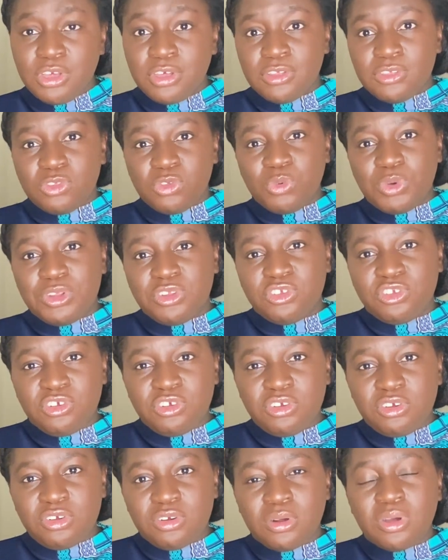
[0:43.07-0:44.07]
to
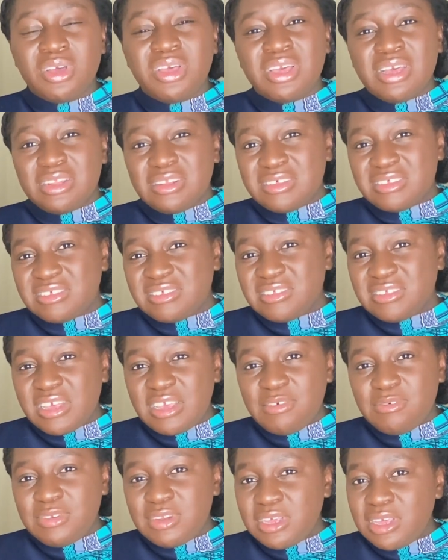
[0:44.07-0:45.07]
ensure the
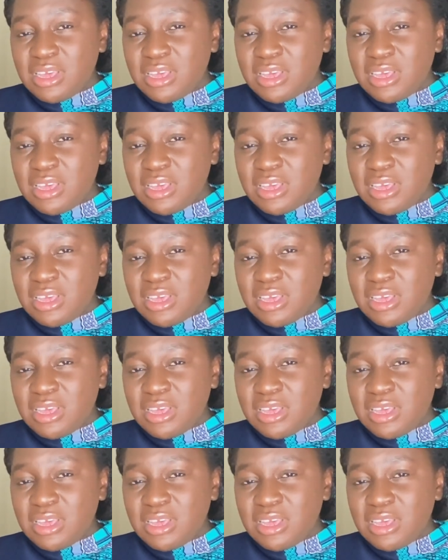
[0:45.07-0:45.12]
safety